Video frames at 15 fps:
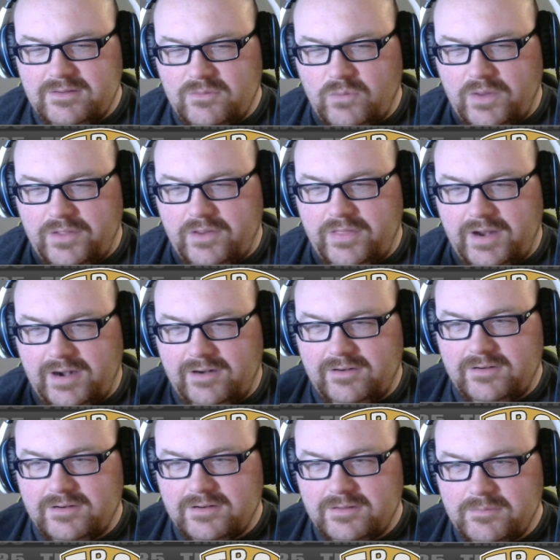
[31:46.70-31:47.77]
whether
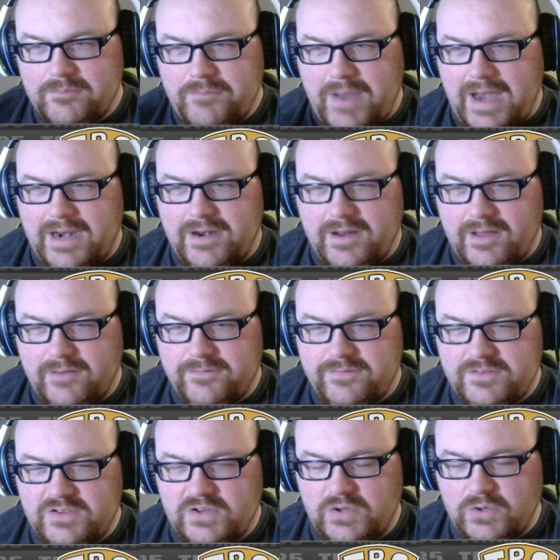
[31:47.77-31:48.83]
they're bad enough
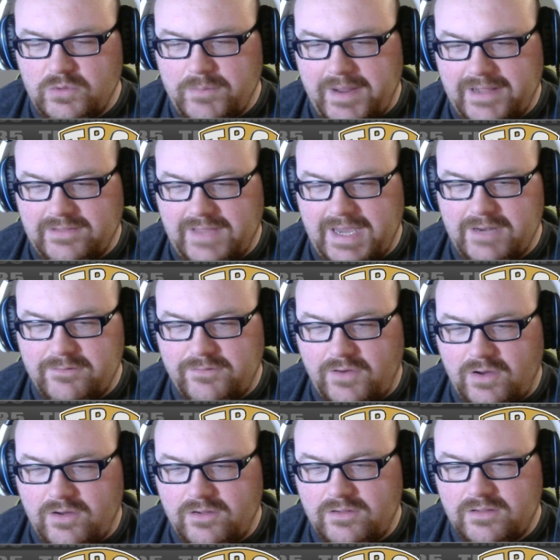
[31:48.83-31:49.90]
to make
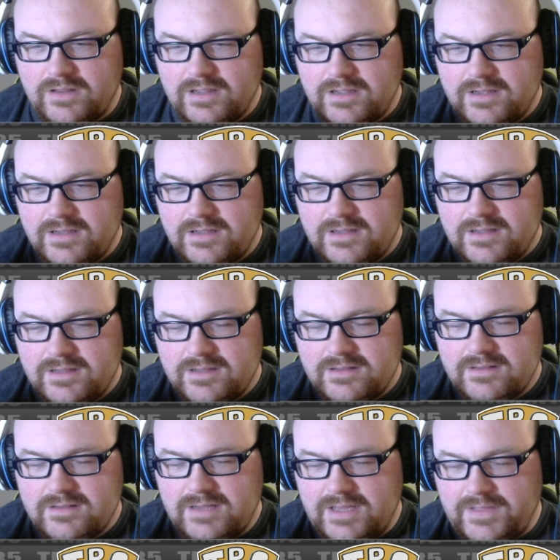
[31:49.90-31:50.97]
landfall
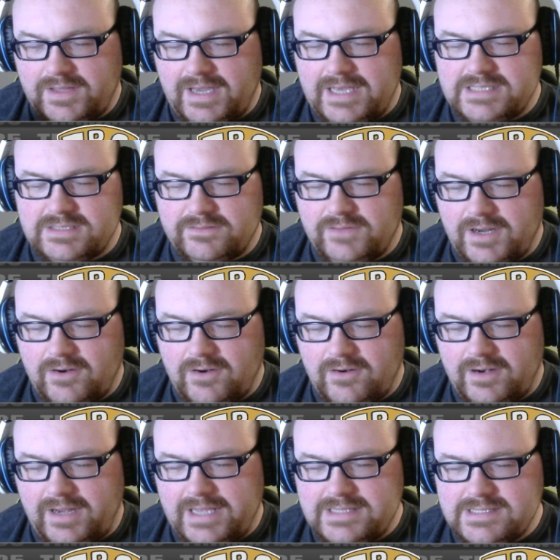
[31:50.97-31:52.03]
in the case of like
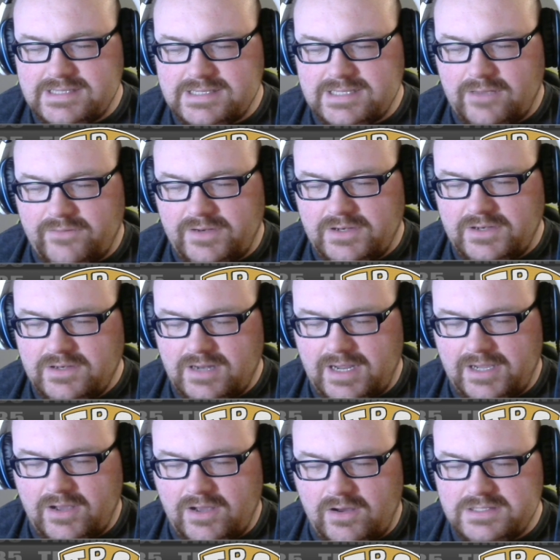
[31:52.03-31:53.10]
hurricanes and stuff and
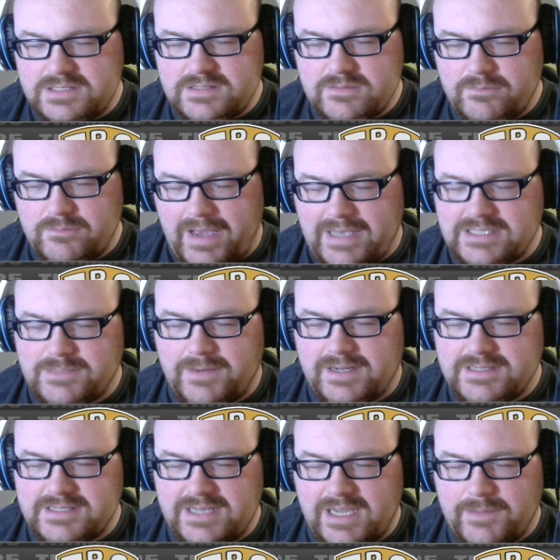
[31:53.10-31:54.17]
cause mass
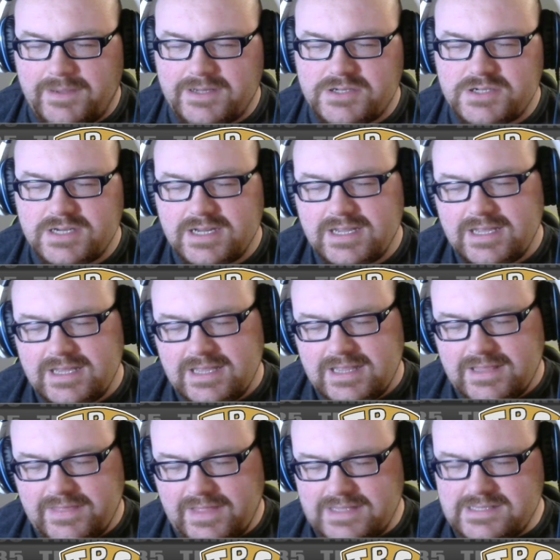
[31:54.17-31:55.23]
amounts of damage,
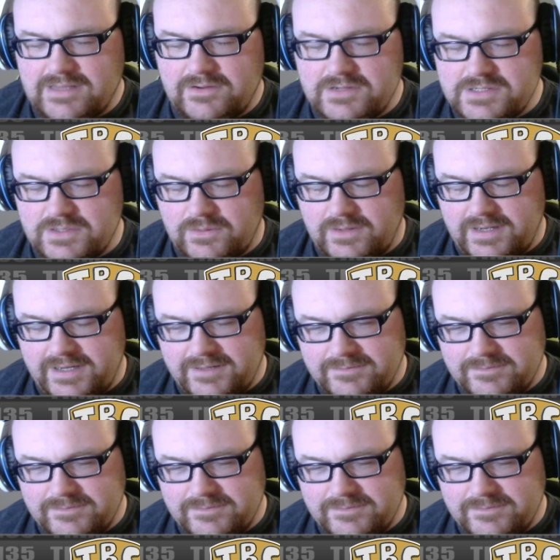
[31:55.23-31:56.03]
that's another story.